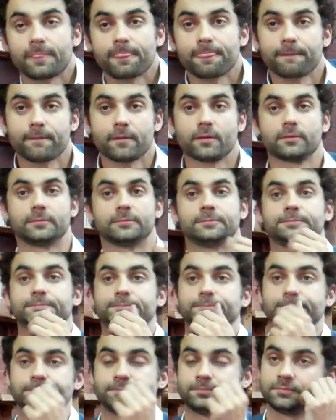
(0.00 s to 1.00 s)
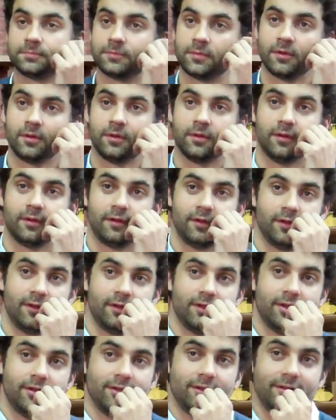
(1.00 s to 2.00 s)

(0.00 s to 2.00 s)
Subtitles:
What has been your favourite account to work on?